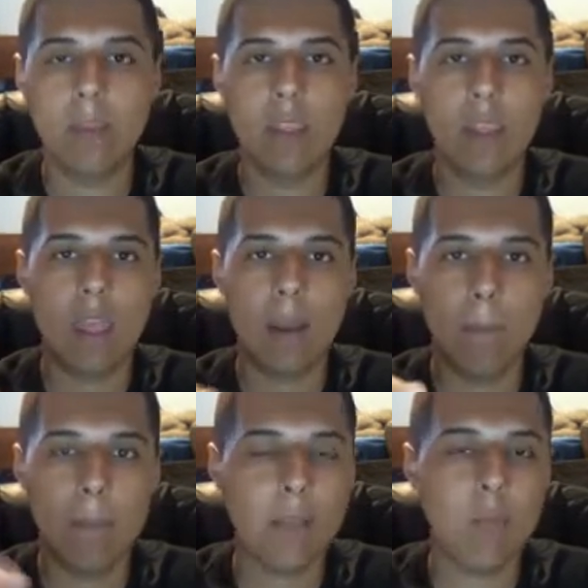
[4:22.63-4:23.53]
be
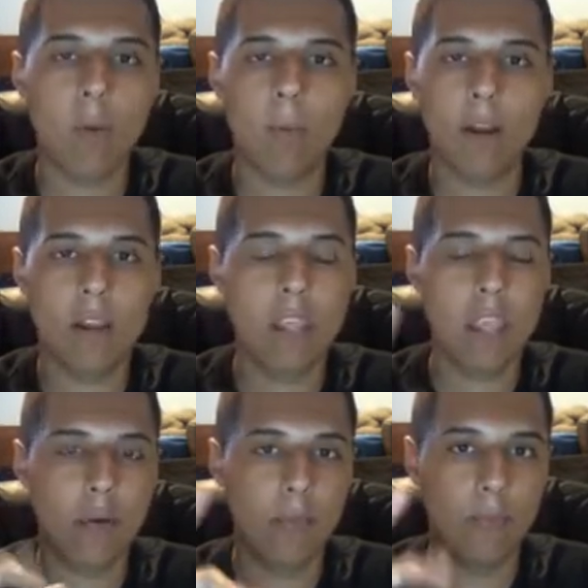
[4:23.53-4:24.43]
and make more money
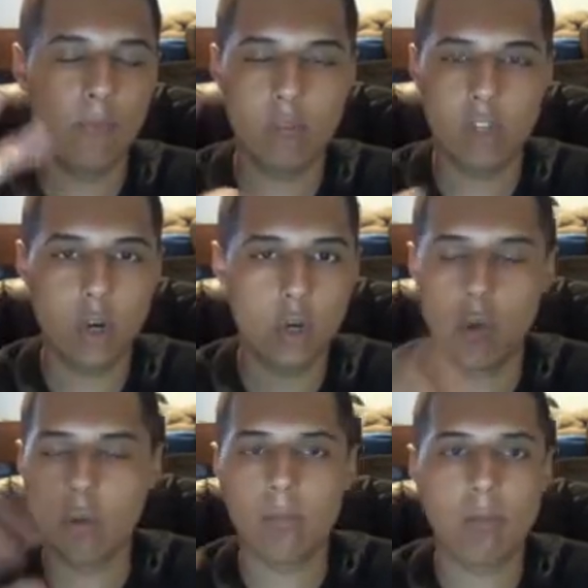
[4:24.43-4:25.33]
and you know
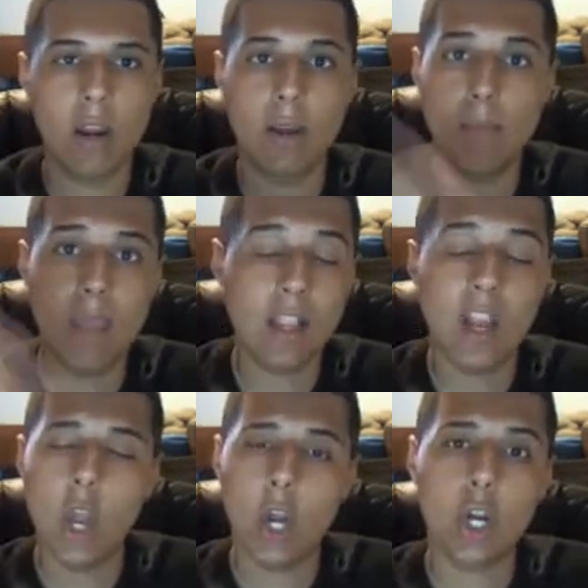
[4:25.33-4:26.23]
grow the brand and make
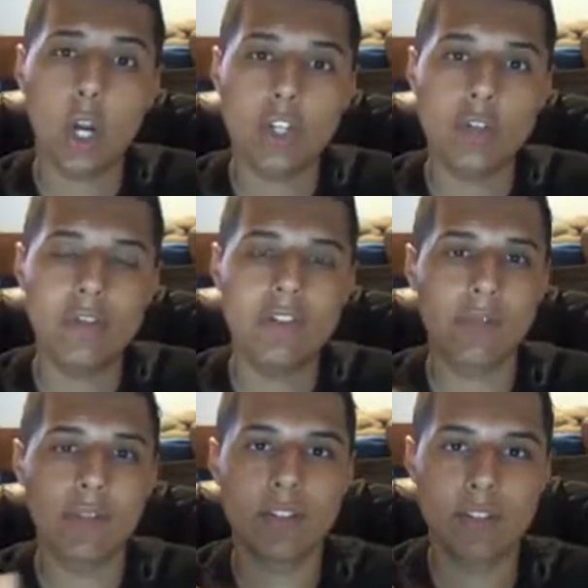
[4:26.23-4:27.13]
a cartoon
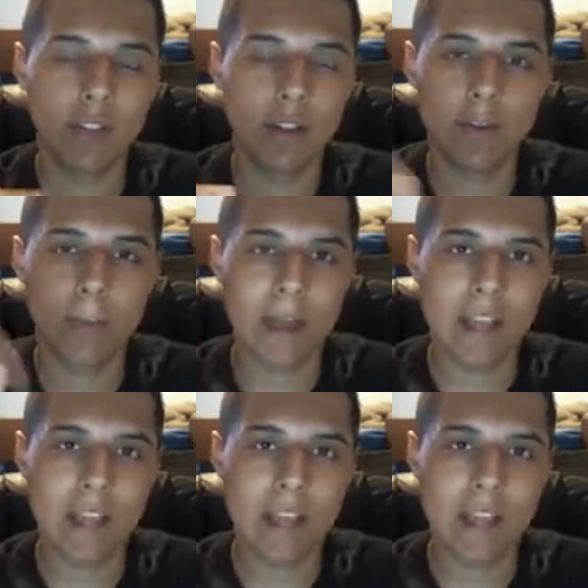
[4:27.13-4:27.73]
series from